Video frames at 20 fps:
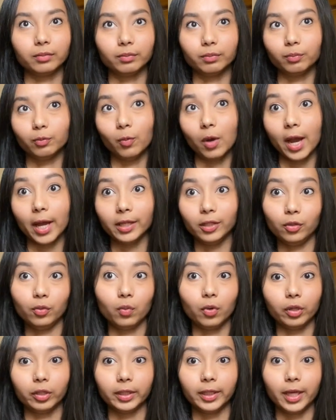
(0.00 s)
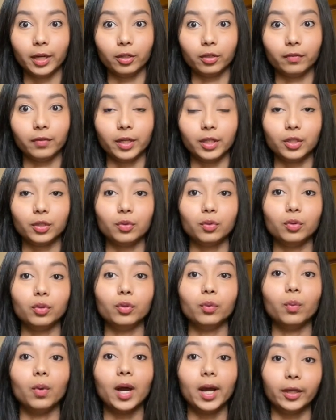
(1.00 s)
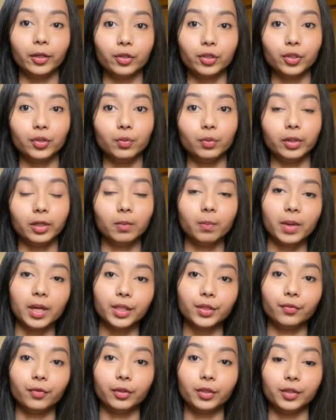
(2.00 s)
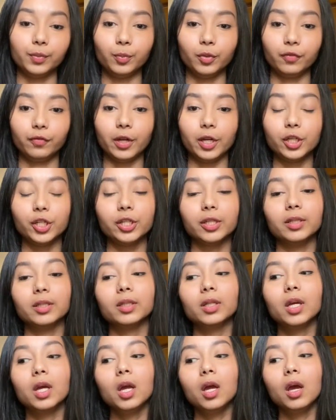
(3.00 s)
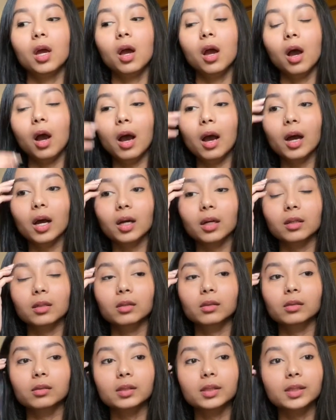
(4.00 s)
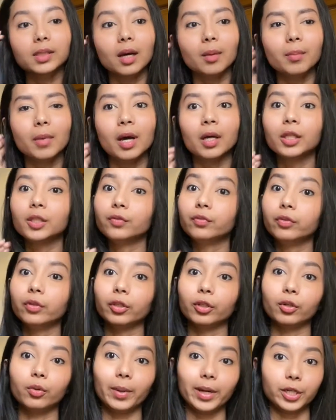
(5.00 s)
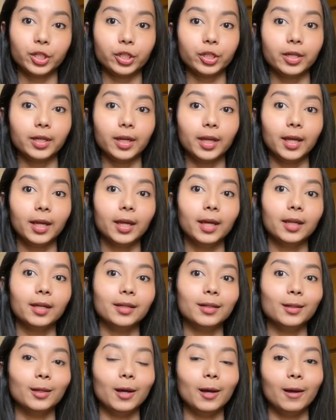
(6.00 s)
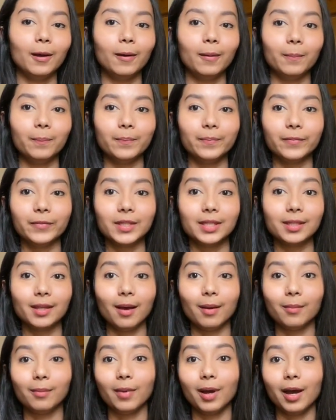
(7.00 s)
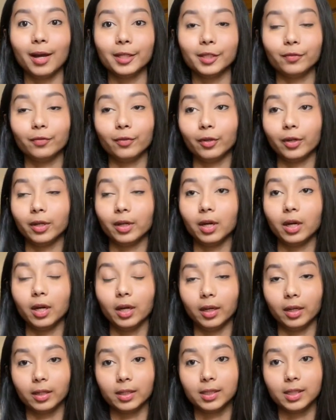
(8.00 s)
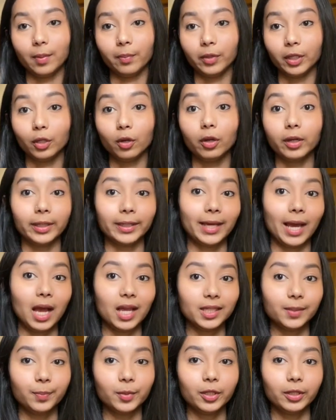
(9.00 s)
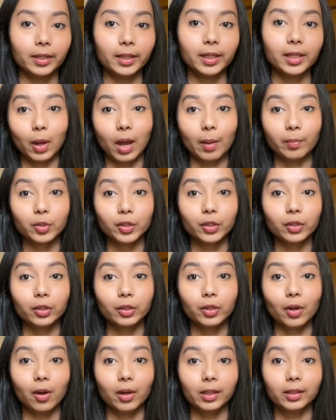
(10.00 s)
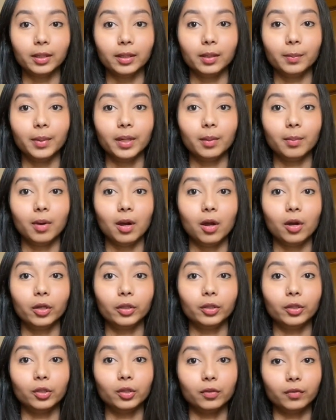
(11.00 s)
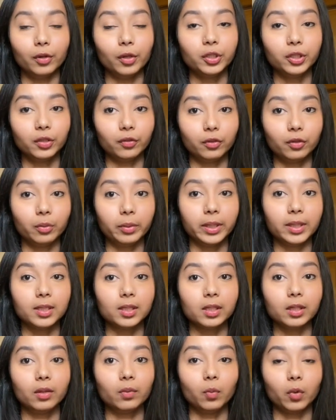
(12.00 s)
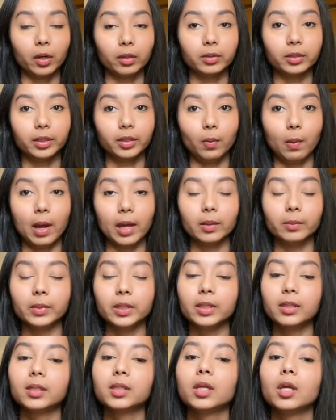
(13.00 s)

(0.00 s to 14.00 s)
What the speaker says: why you want to get into vet school, why you're suited best for this profession. Some ask for a questionnaire, some ask for something called a Casper test. I'm just going to talk a little bit about the University of Queensland and what are the requirements.